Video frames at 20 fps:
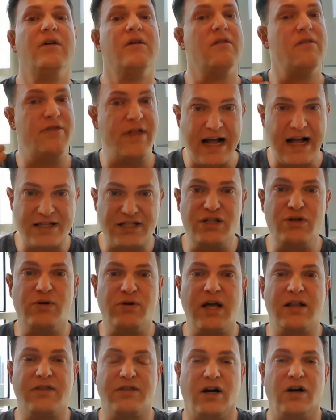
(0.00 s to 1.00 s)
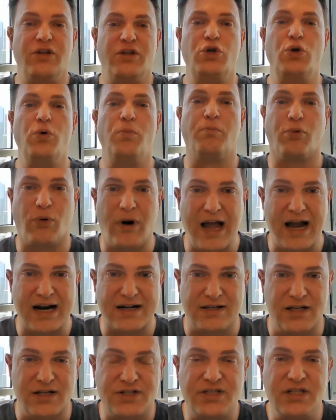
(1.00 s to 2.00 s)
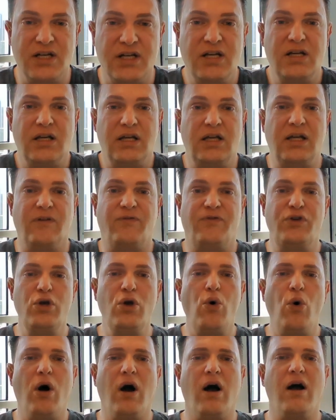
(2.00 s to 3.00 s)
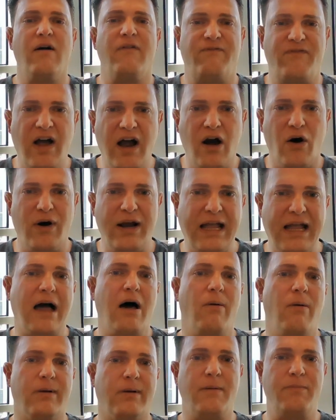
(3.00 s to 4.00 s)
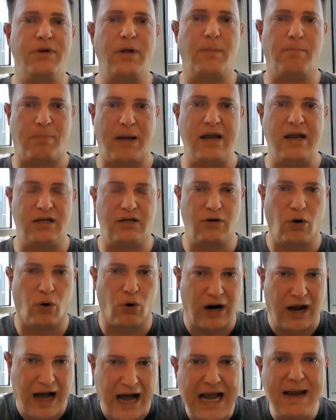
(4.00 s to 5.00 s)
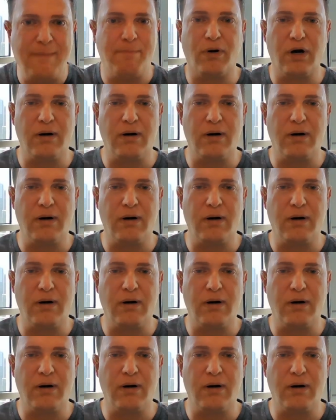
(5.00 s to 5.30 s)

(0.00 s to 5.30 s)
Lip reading: That's how you get there. You practice. If you are a very outcome dependent or hyper